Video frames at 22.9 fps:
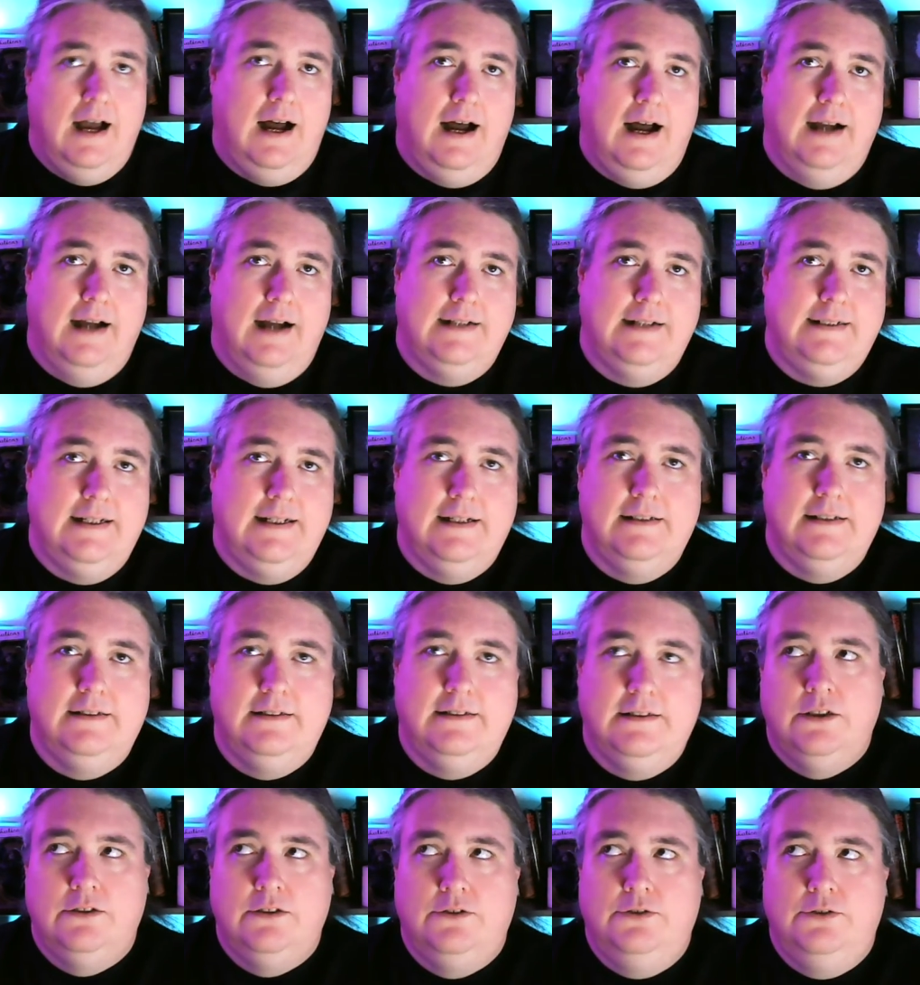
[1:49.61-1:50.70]
I
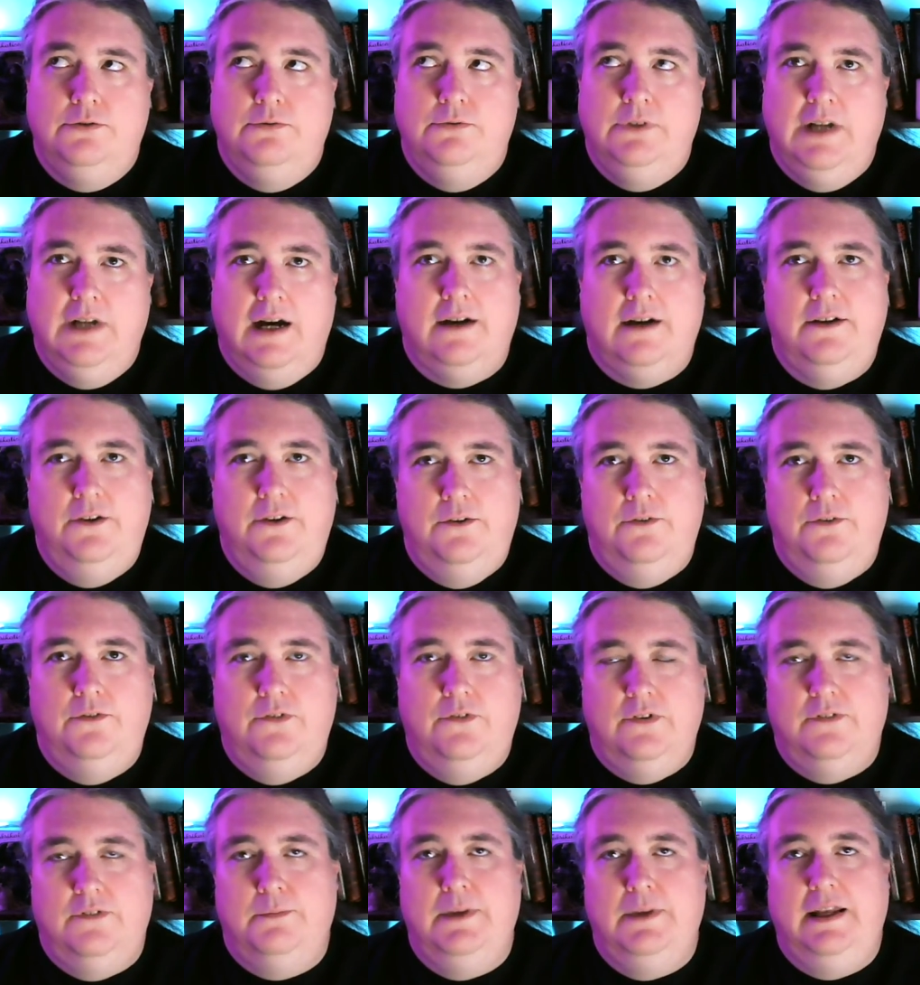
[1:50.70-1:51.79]
tend to not use
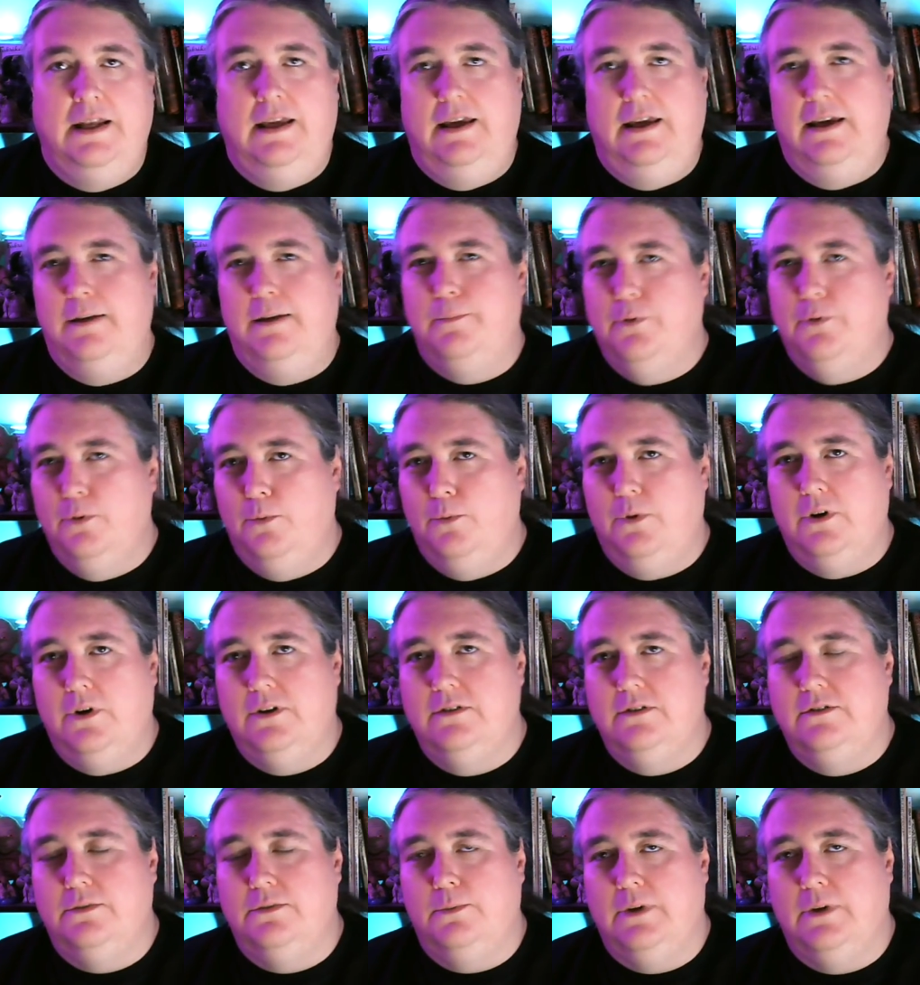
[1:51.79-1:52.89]
as many Hebrew
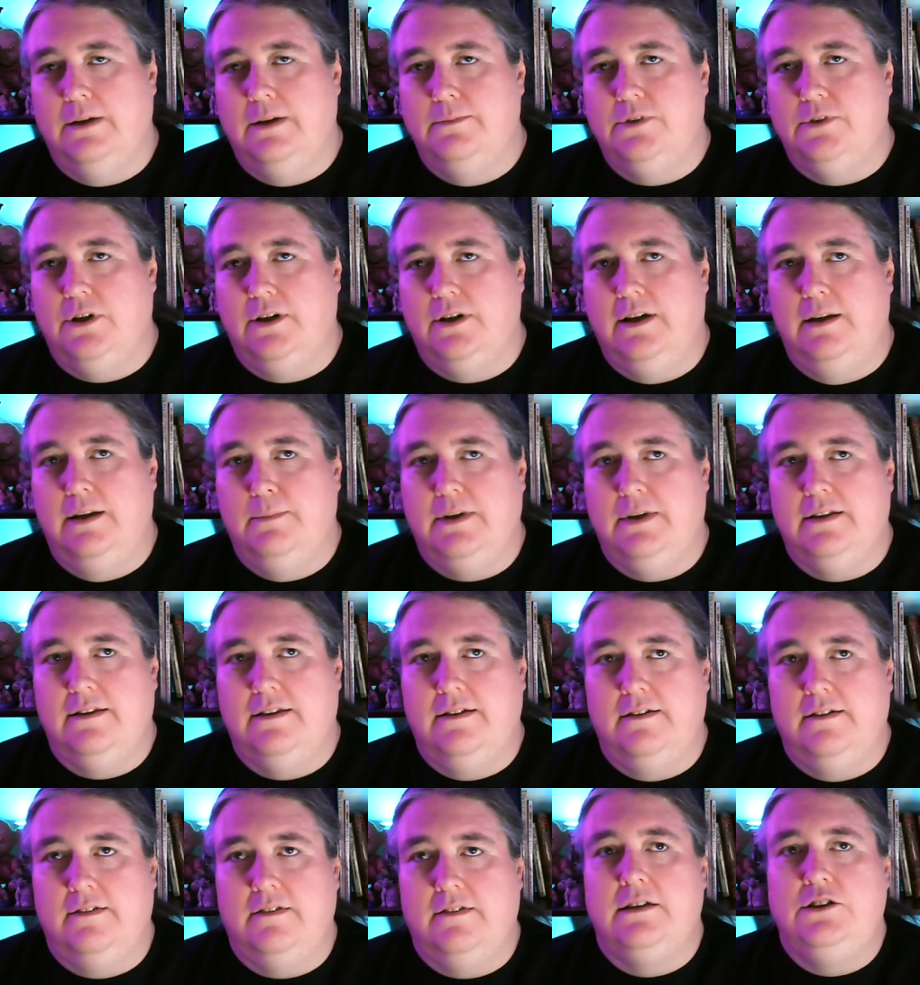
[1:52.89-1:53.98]
words when I'm talking about
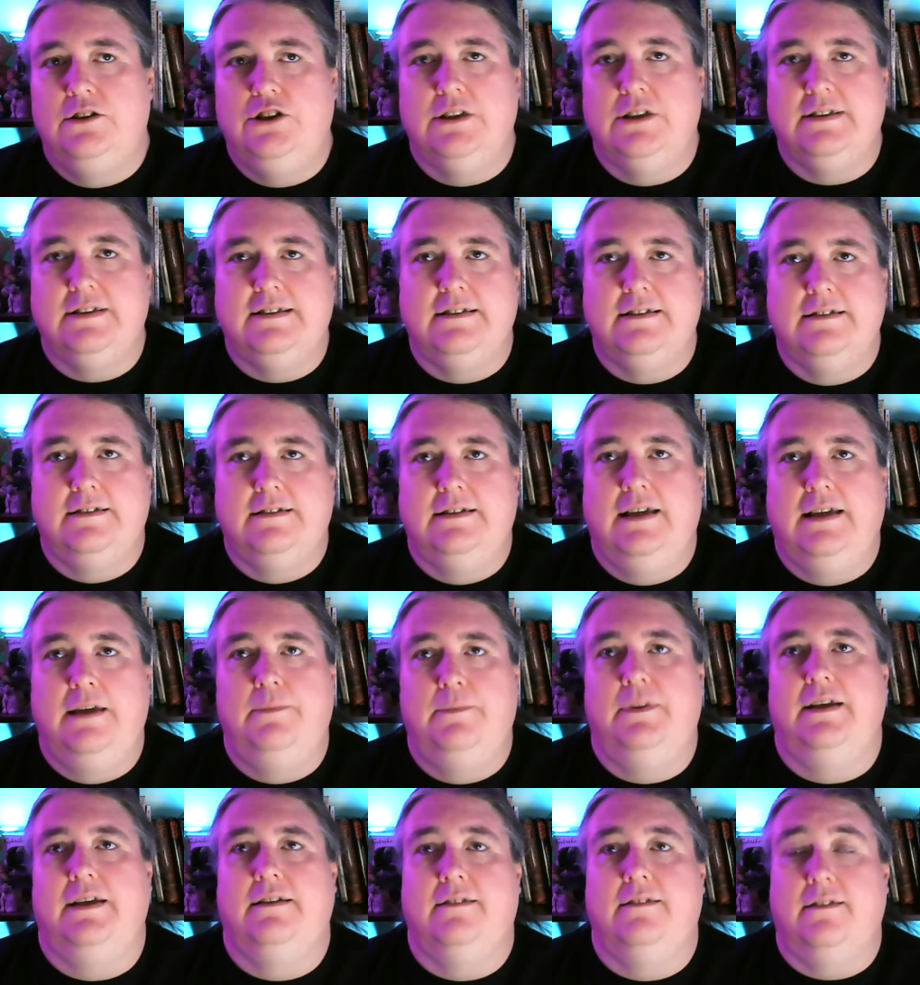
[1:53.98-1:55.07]
this, just to keep
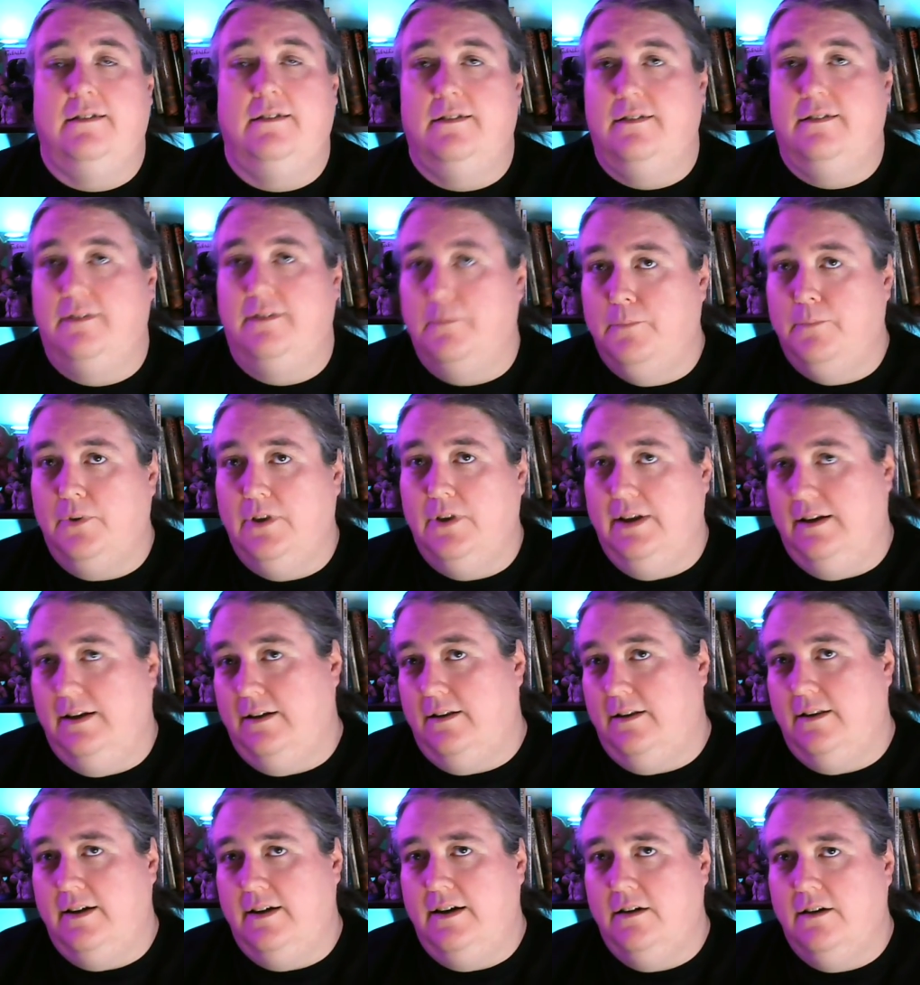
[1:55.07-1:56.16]
things simple and
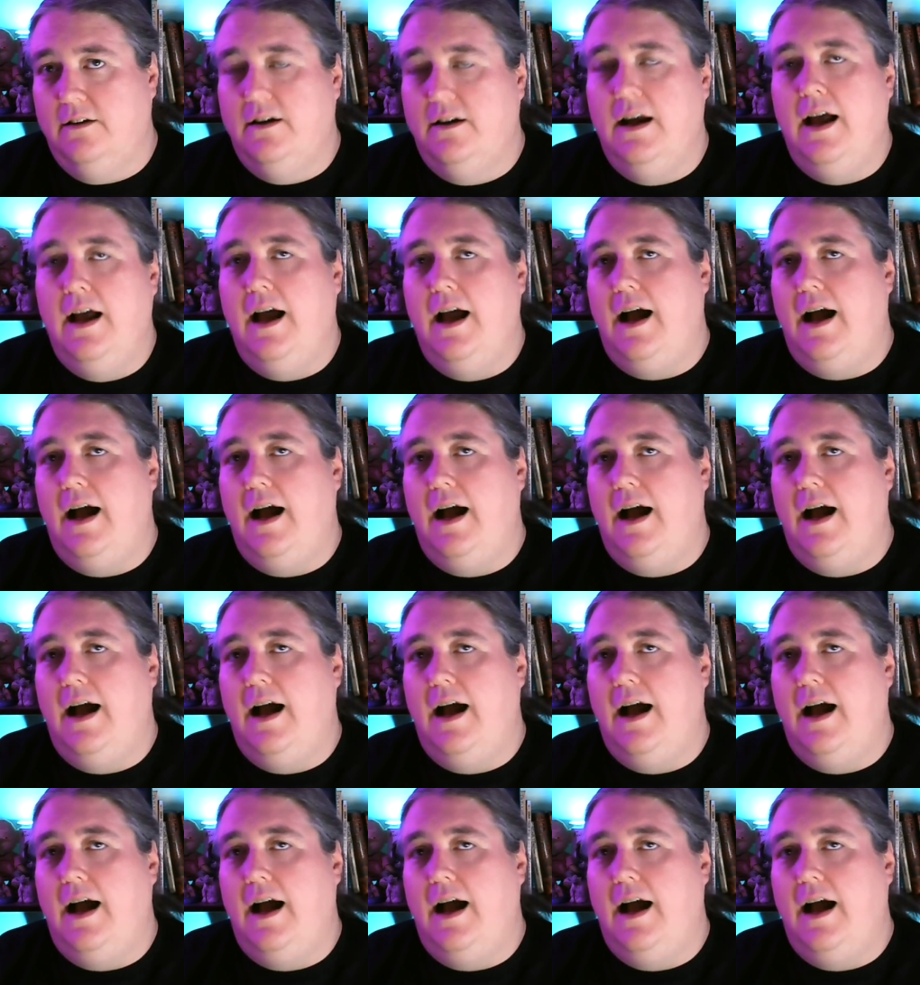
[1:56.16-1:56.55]
clear.